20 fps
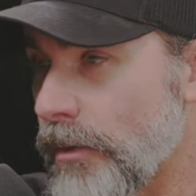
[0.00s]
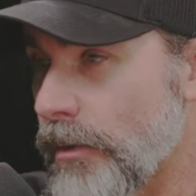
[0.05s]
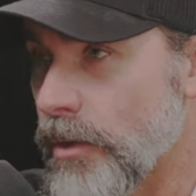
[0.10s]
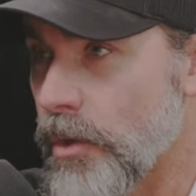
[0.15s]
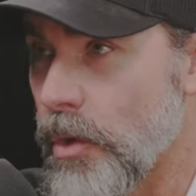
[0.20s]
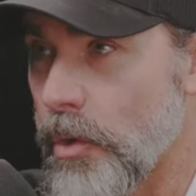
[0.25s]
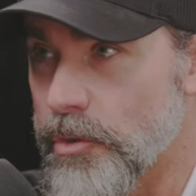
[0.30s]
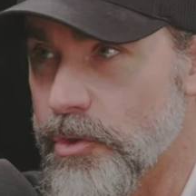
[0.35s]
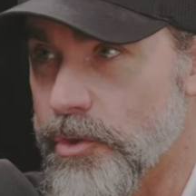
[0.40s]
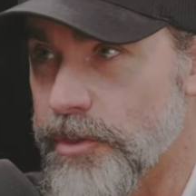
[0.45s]
do
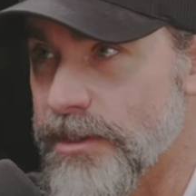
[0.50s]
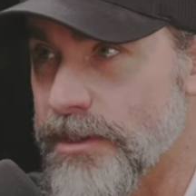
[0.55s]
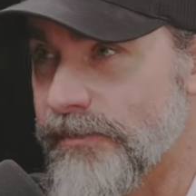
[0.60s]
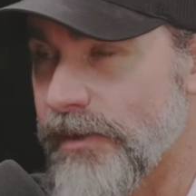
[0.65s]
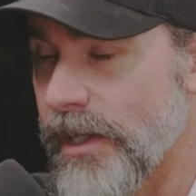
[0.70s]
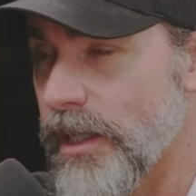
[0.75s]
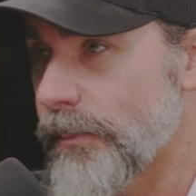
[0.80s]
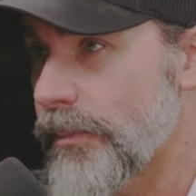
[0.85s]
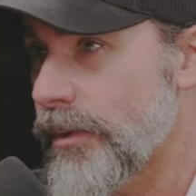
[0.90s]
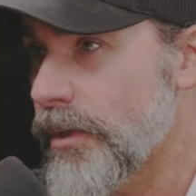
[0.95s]
cultures
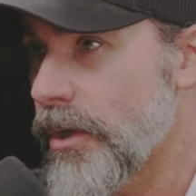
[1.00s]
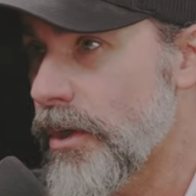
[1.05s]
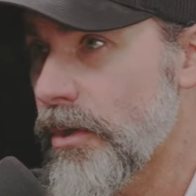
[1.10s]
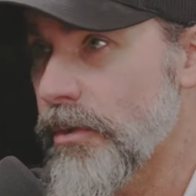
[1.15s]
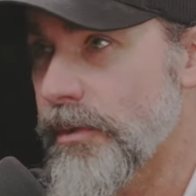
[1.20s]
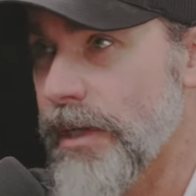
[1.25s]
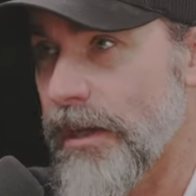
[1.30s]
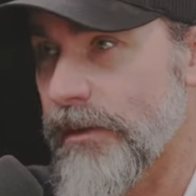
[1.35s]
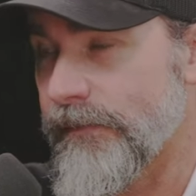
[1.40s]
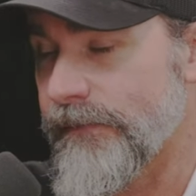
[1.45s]
develop a
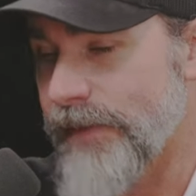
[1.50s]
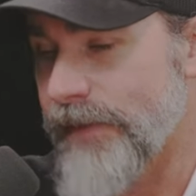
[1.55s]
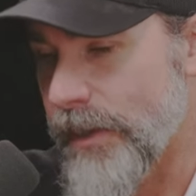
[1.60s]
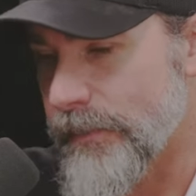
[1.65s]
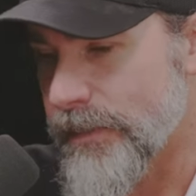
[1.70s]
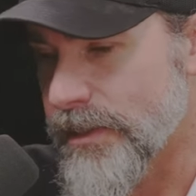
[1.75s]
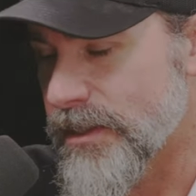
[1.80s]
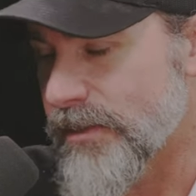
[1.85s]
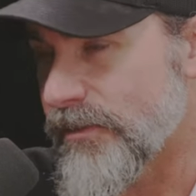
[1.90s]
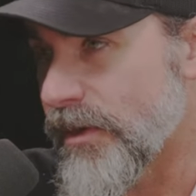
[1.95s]
code? How do
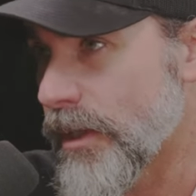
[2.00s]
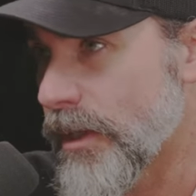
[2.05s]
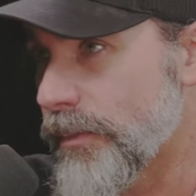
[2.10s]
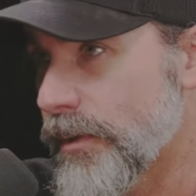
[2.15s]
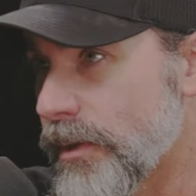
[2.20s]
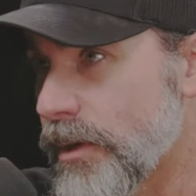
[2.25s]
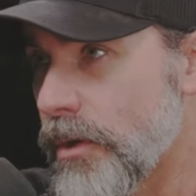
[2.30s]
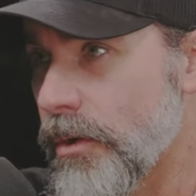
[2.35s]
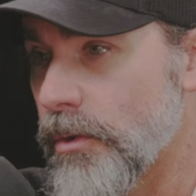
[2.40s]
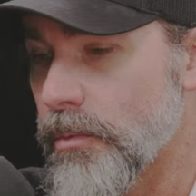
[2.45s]
families develop
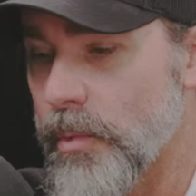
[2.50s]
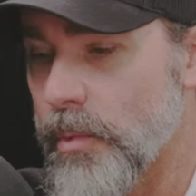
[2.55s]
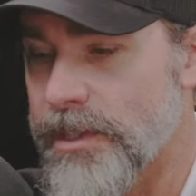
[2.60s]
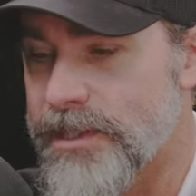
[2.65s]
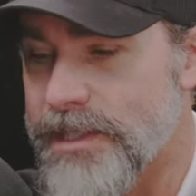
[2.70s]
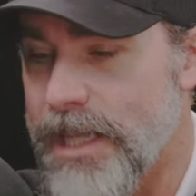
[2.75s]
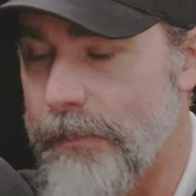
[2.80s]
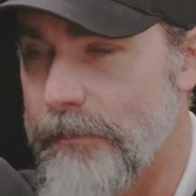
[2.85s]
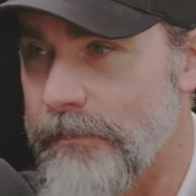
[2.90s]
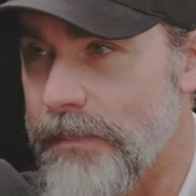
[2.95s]
a code? What
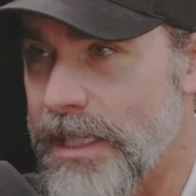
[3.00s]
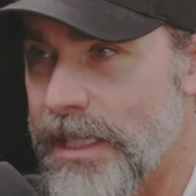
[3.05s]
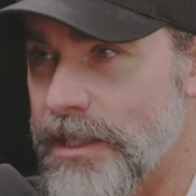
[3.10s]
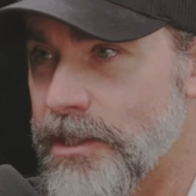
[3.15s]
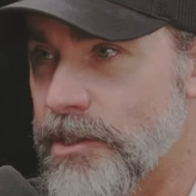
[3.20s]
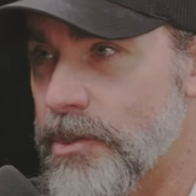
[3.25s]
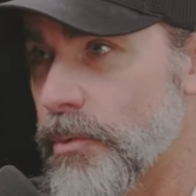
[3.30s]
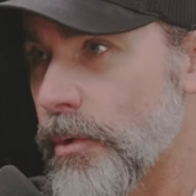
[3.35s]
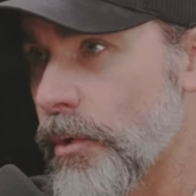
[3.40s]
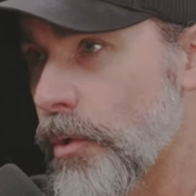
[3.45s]
does that
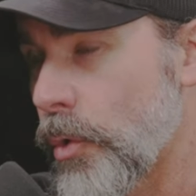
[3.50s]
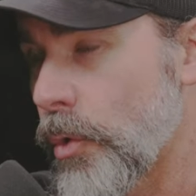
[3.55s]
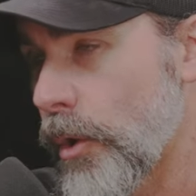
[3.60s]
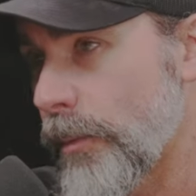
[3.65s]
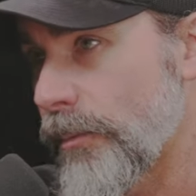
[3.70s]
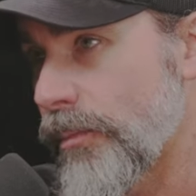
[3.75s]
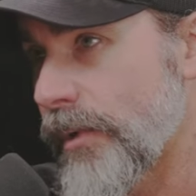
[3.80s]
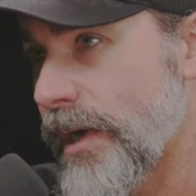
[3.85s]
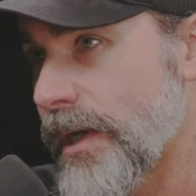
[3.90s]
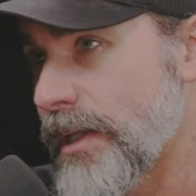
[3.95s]
mean to
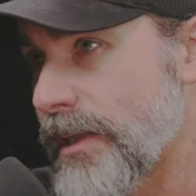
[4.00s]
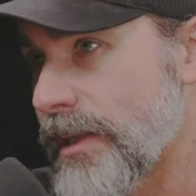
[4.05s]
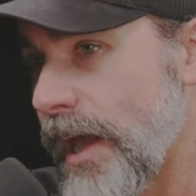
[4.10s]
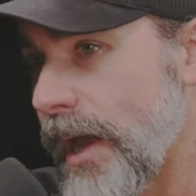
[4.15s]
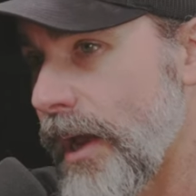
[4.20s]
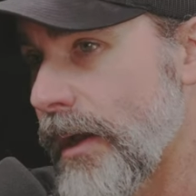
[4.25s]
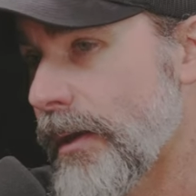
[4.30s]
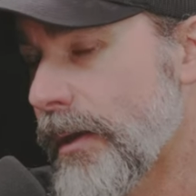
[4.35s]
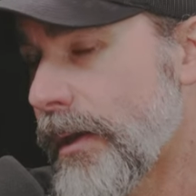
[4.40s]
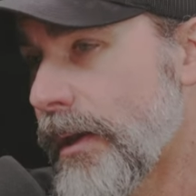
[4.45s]
incorporate
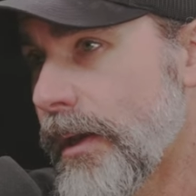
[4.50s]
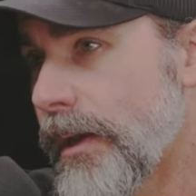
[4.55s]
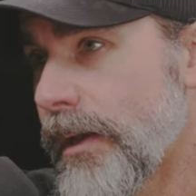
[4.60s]
that?